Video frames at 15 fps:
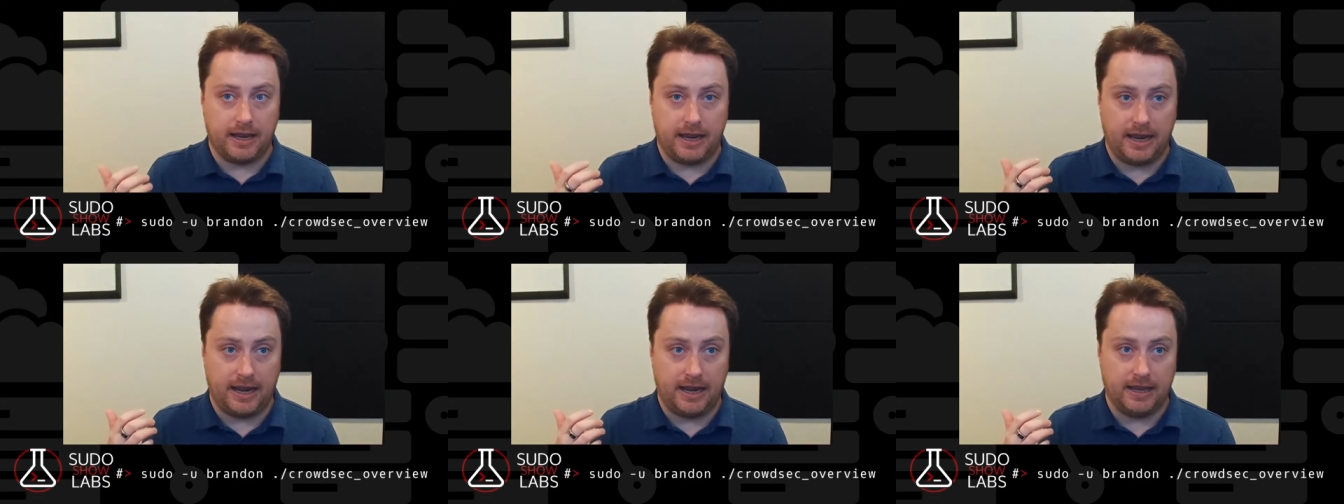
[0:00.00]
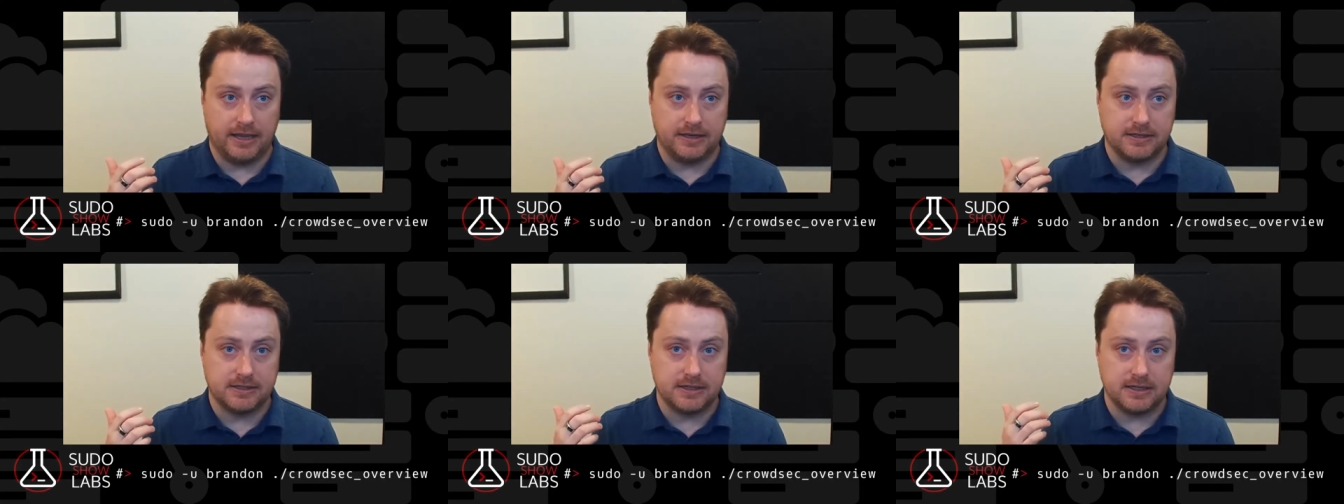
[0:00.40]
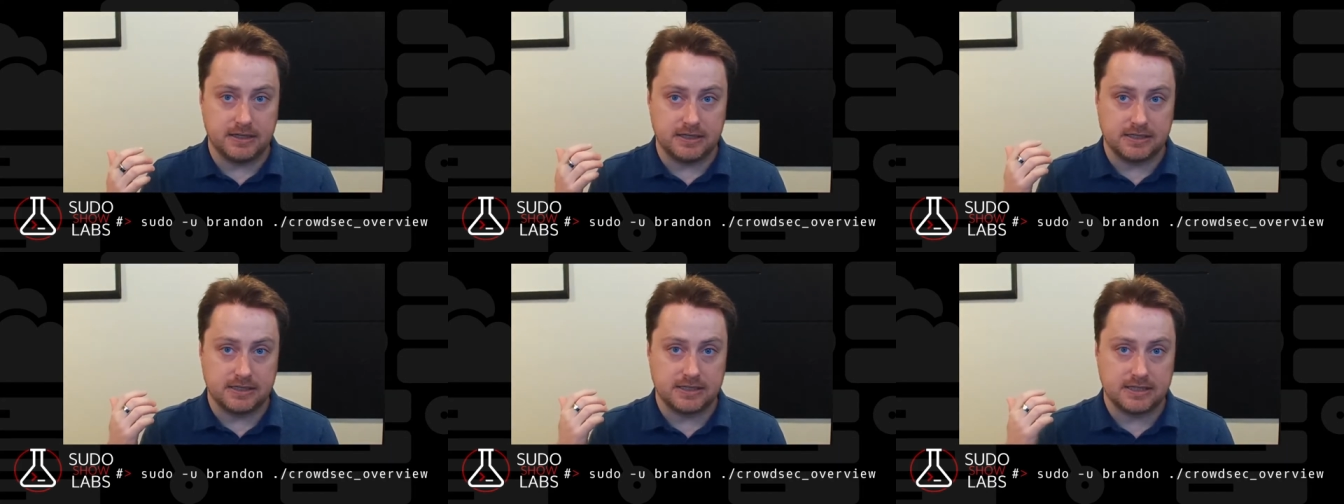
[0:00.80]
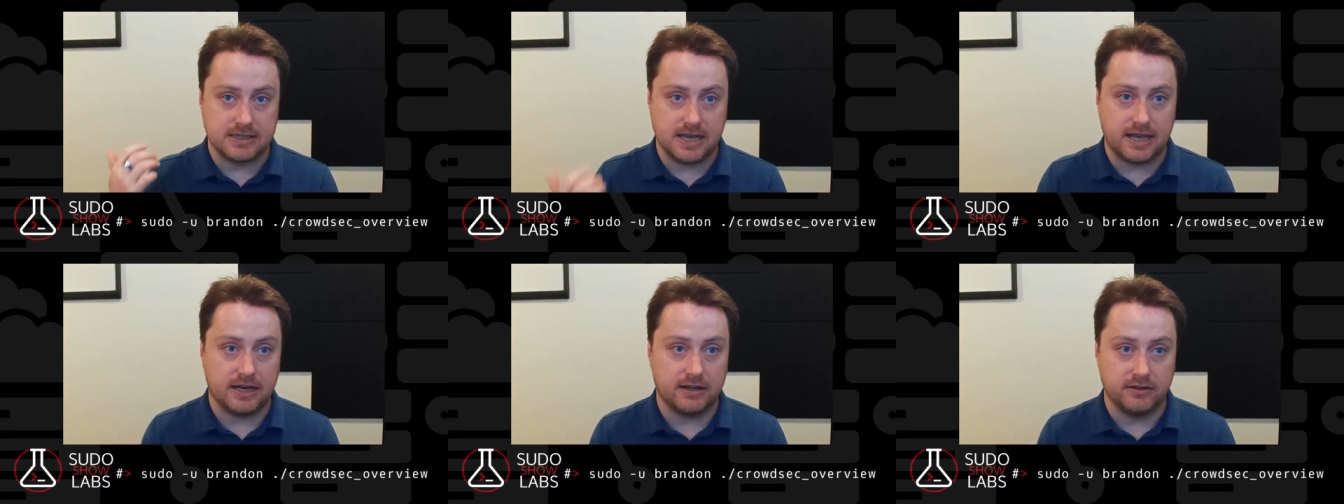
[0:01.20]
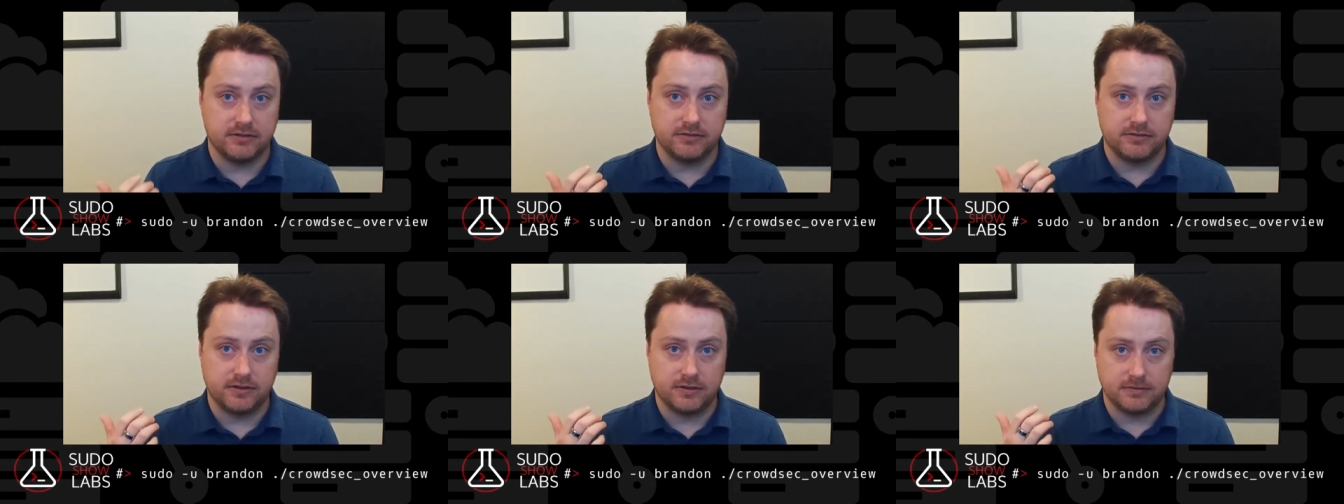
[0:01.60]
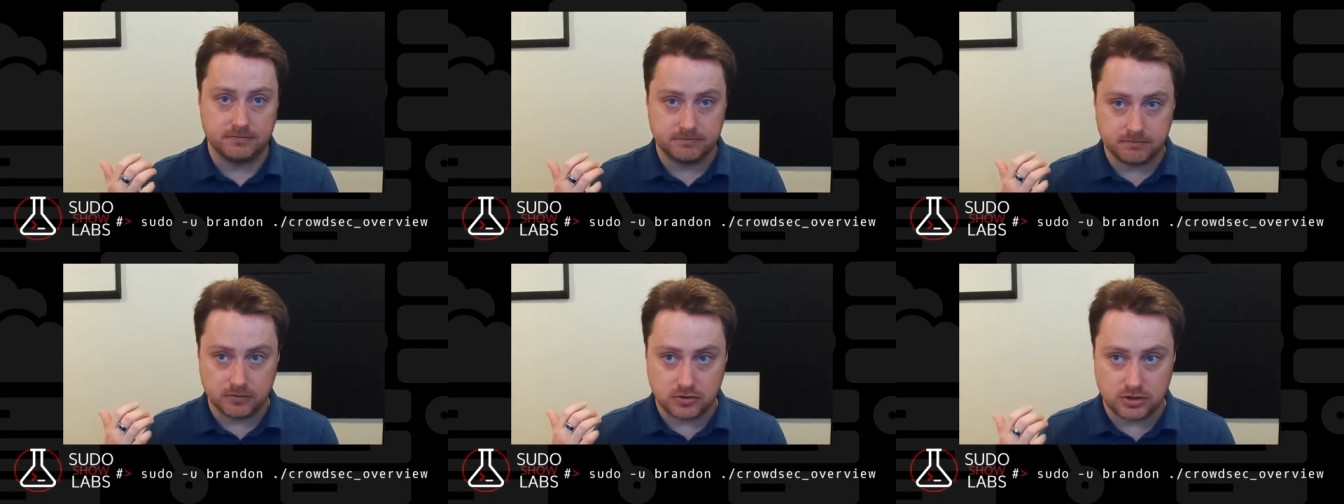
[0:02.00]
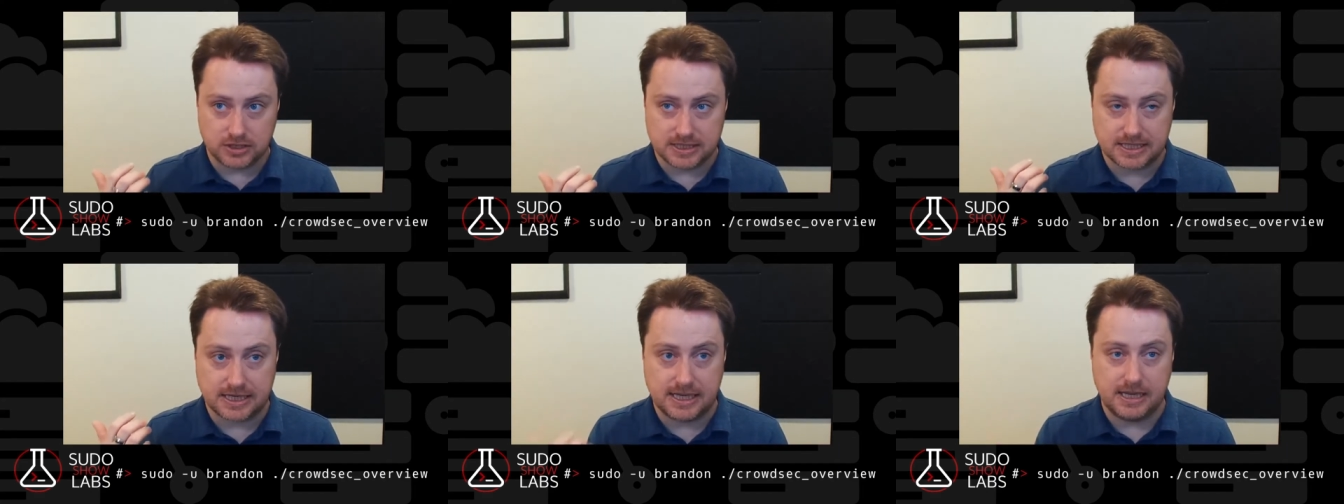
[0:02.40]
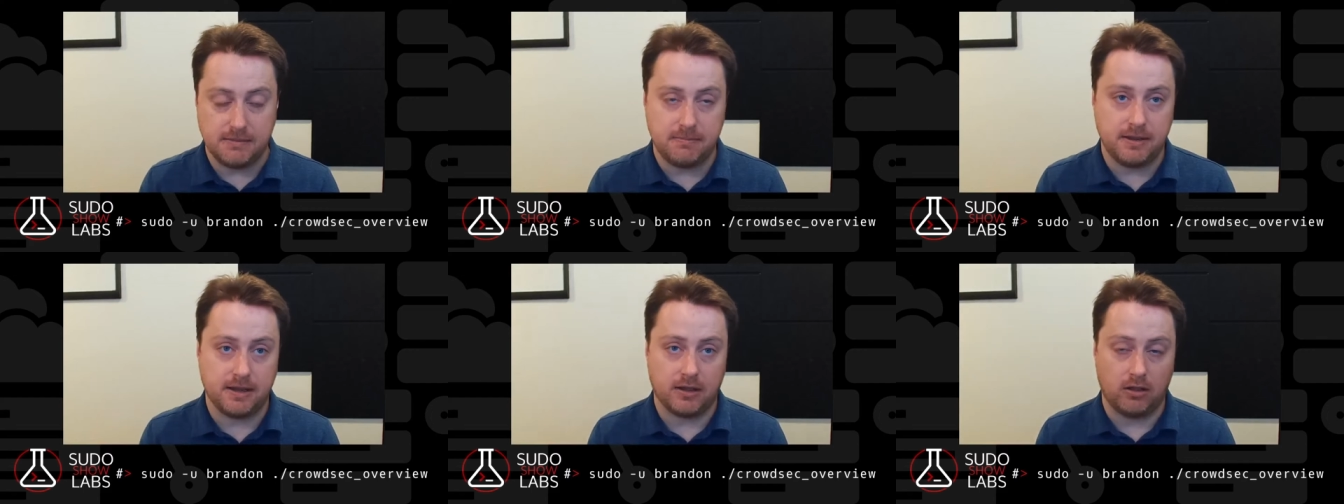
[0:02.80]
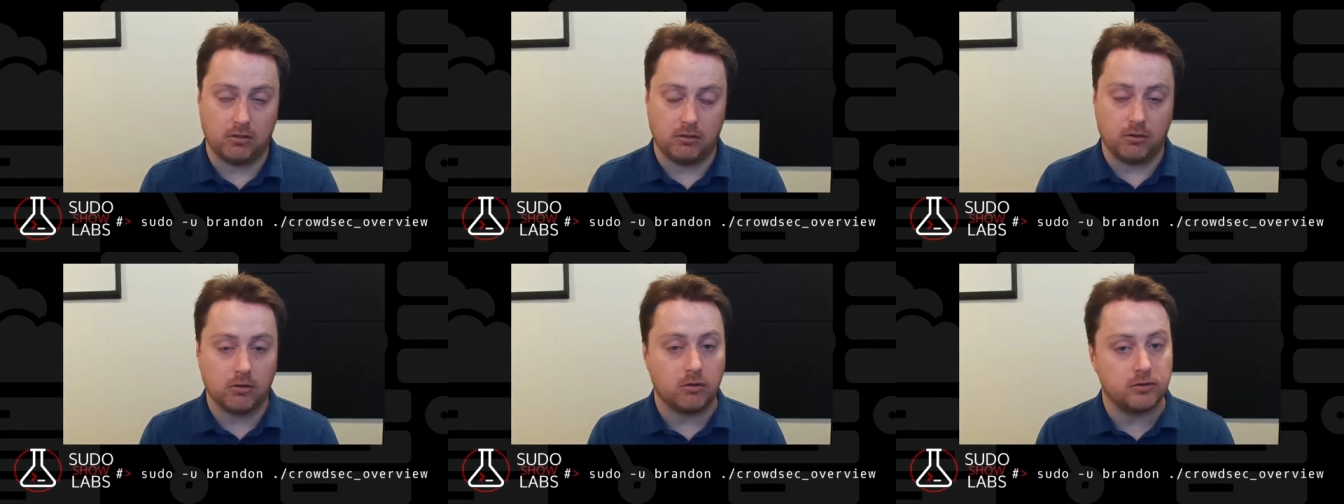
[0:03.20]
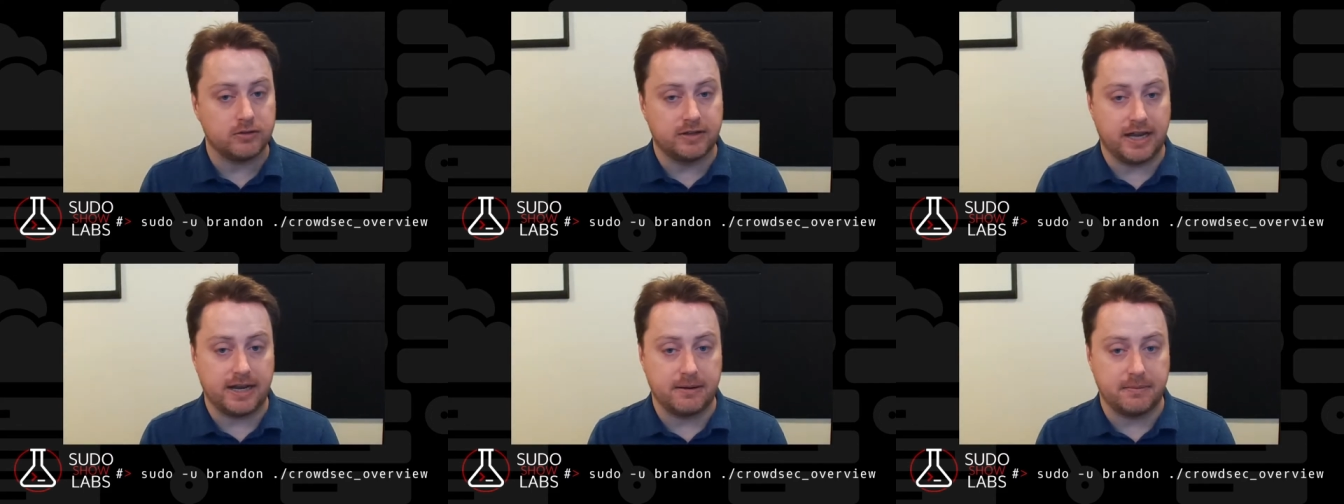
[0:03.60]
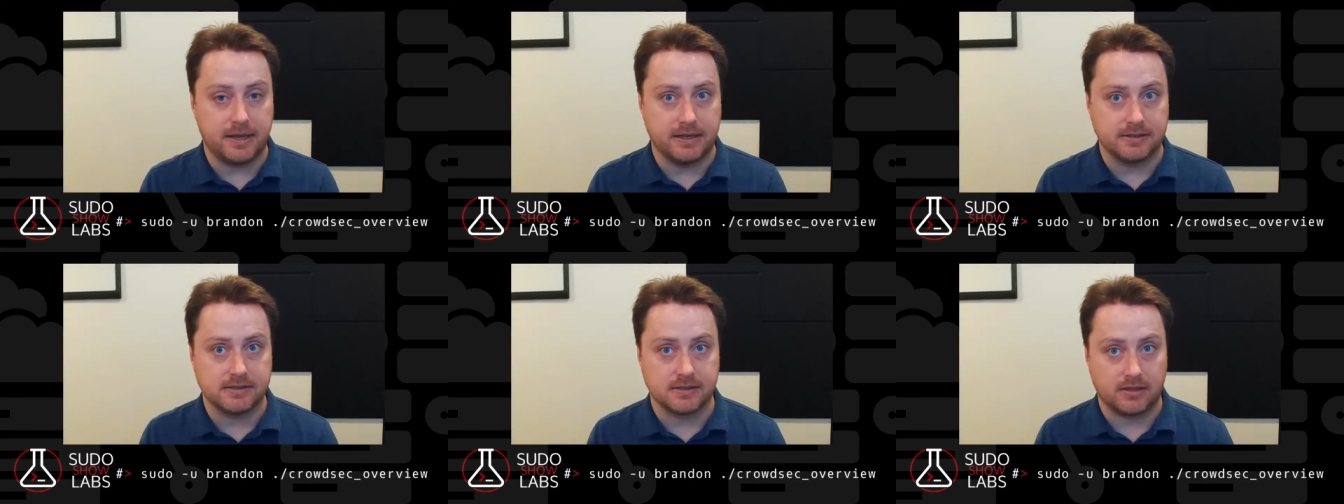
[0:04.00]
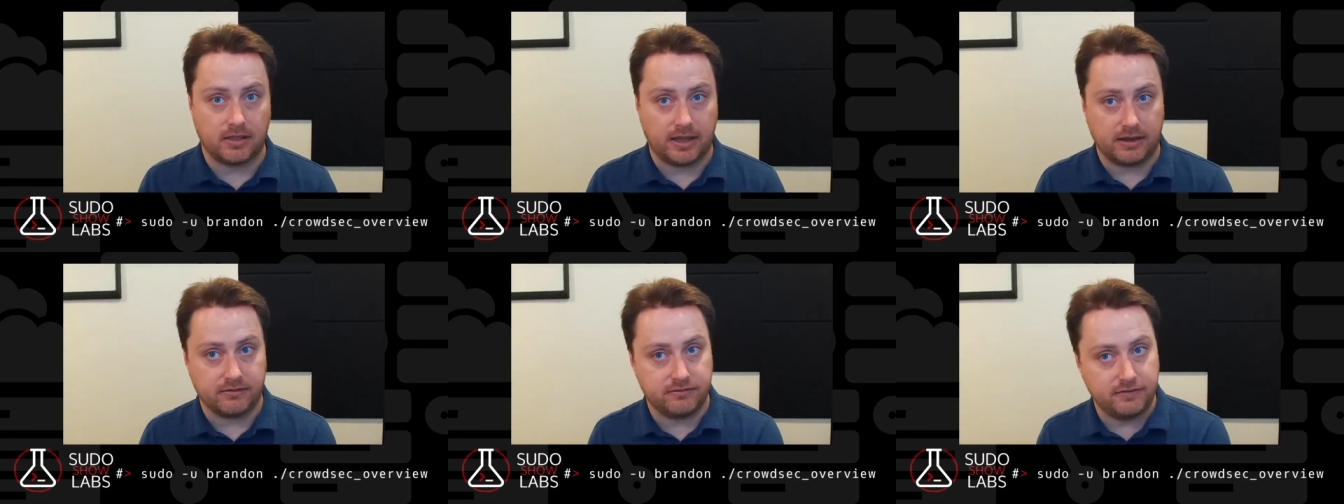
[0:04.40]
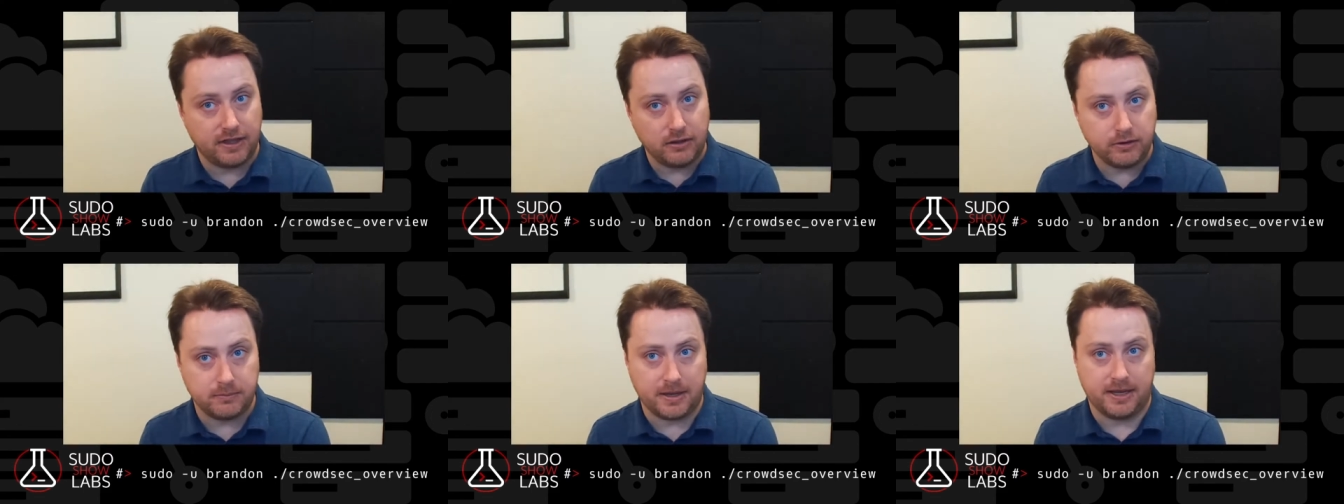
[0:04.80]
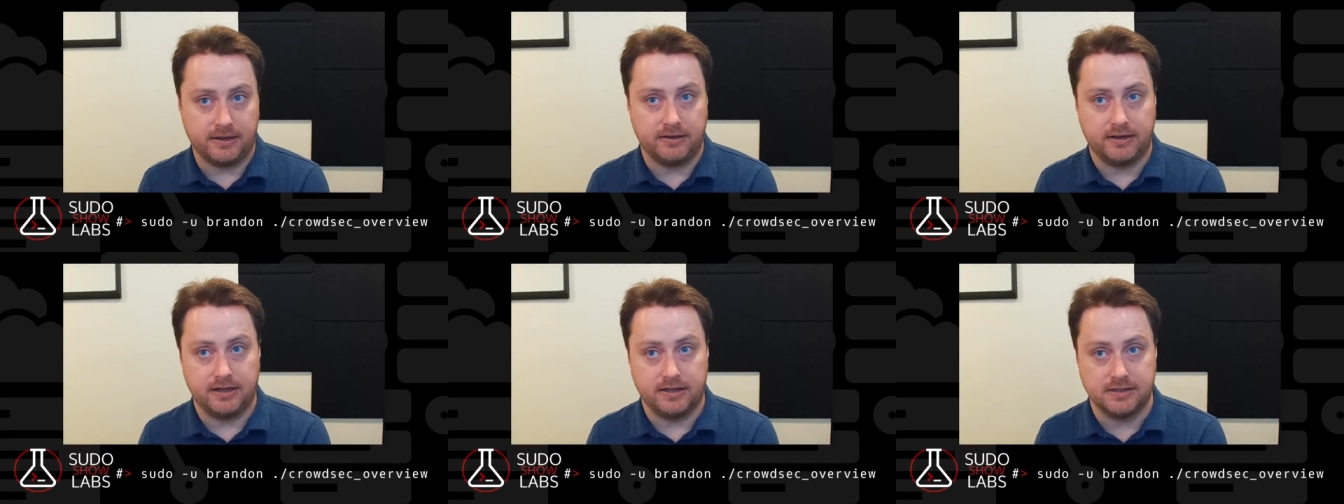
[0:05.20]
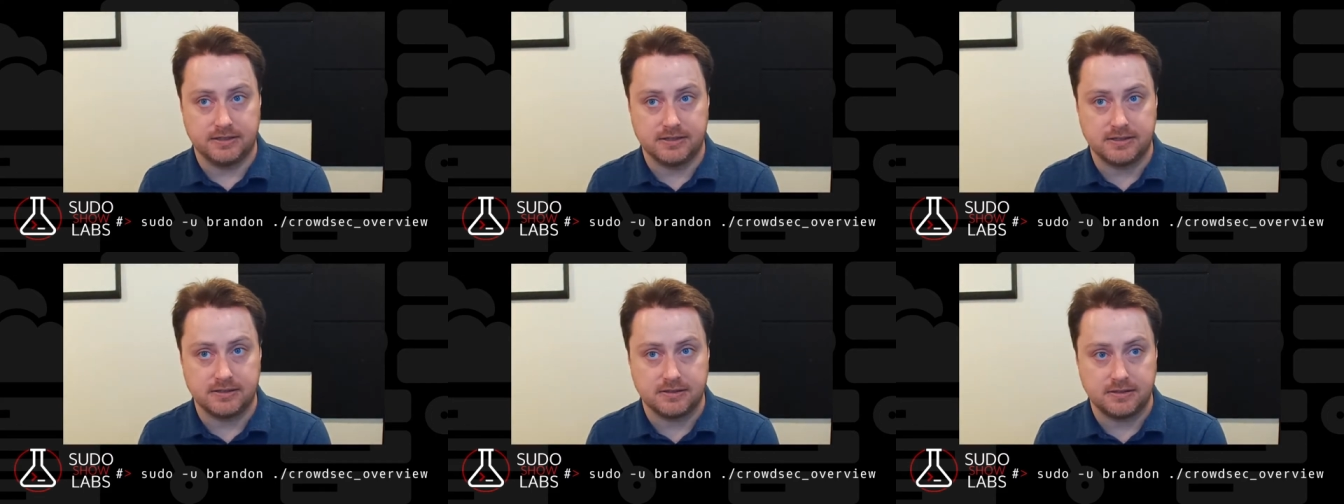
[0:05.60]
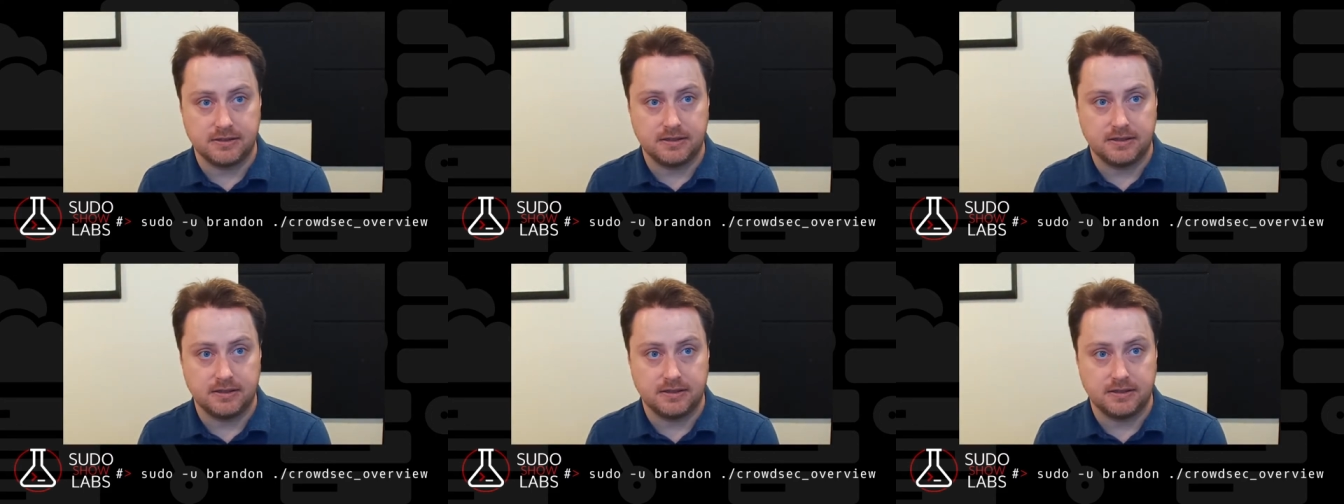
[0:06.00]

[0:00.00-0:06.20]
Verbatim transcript: And instead of just keeping a local database like fail2ban does,